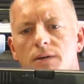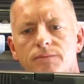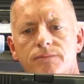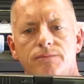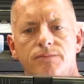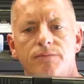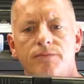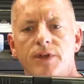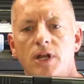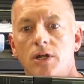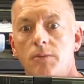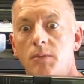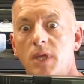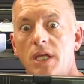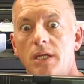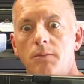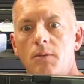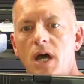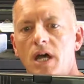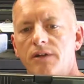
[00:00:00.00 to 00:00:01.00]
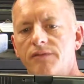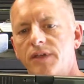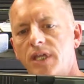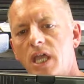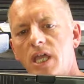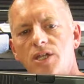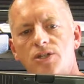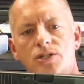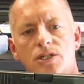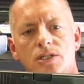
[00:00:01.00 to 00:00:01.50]
very many
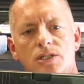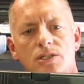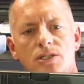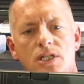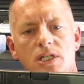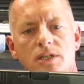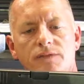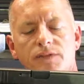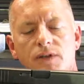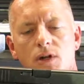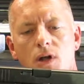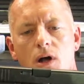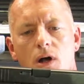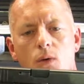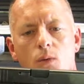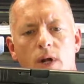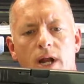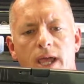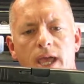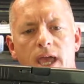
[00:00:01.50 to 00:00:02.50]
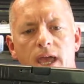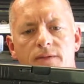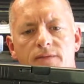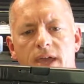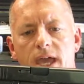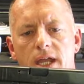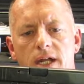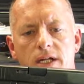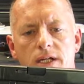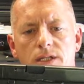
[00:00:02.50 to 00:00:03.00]
modifications, if at all. What I have
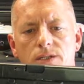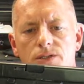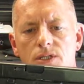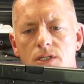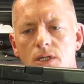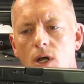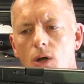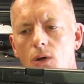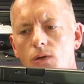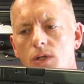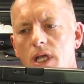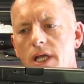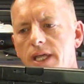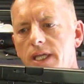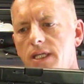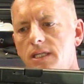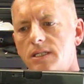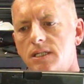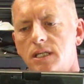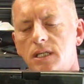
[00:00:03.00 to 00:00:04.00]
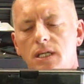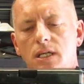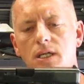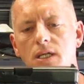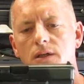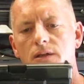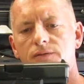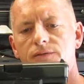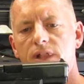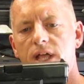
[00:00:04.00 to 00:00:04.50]
added is an Olight
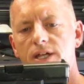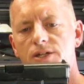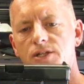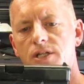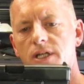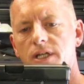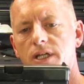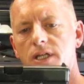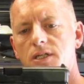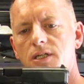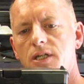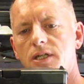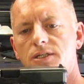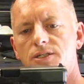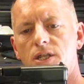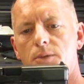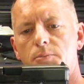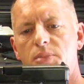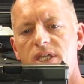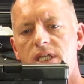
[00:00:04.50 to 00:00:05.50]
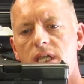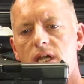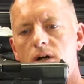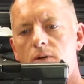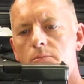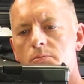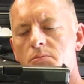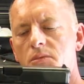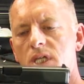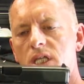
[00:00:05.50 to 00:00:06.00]
flashlight. It's a PL
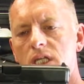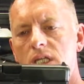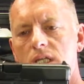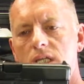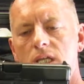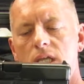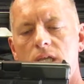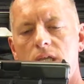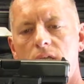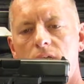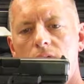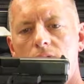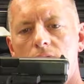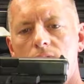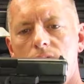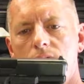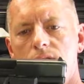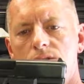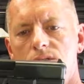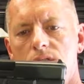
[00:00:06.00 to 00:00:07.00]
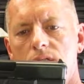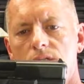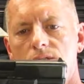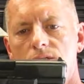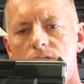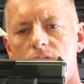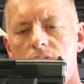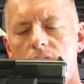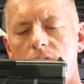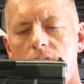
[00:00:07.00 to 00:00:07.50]
Mini, and you can see it
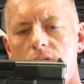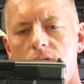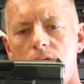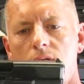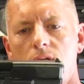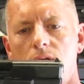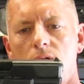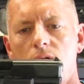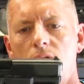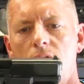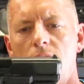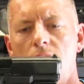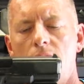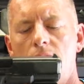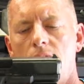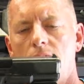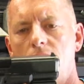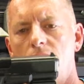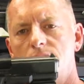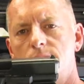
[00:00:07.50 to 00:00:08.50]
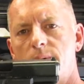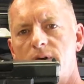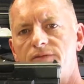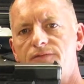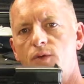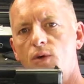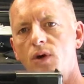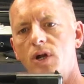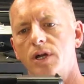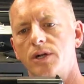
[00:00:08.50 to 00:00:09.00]
sitting here. It's about
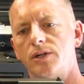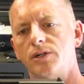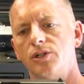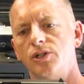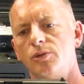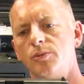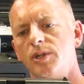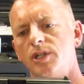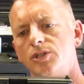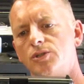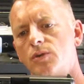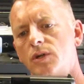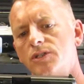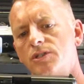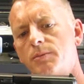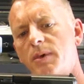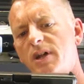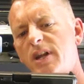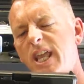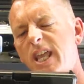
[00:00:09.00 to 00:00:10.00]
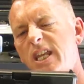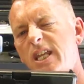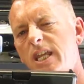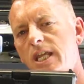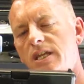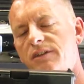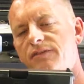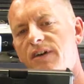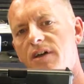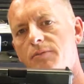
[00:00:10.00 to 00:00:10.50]
400 lumens, runs about
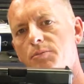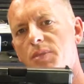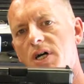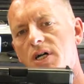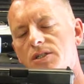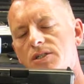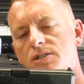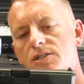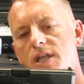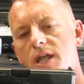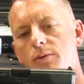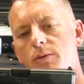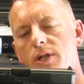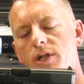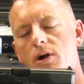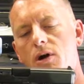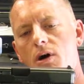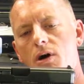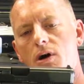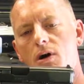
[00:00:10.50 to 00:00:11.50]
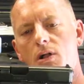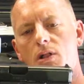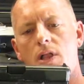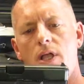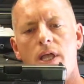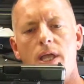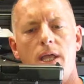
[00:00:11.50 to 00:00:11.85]
85 bucks as I recall,